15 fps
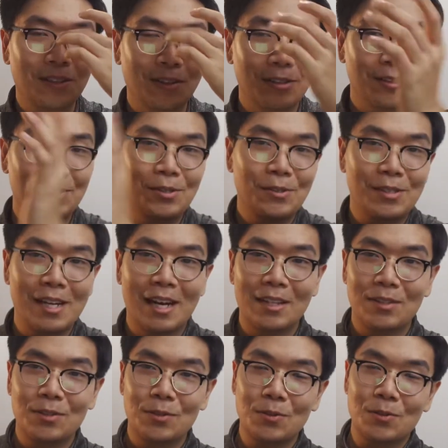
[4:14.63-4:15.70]
I just use
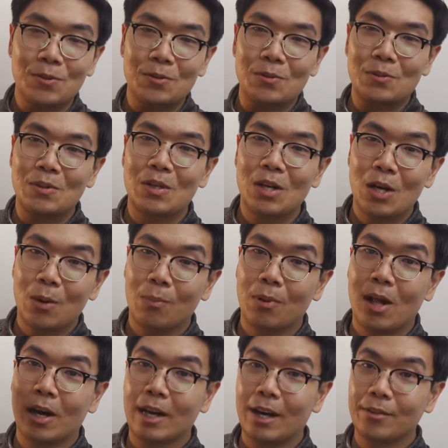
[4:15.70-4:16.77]
that to
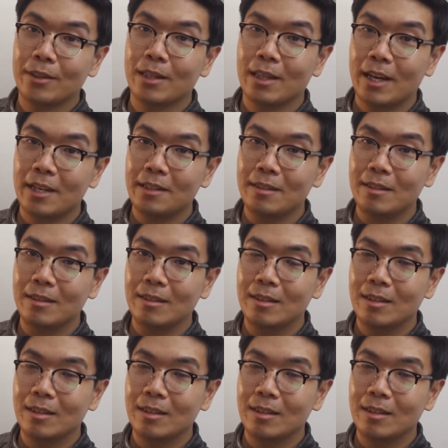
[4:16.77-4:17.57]
block out the light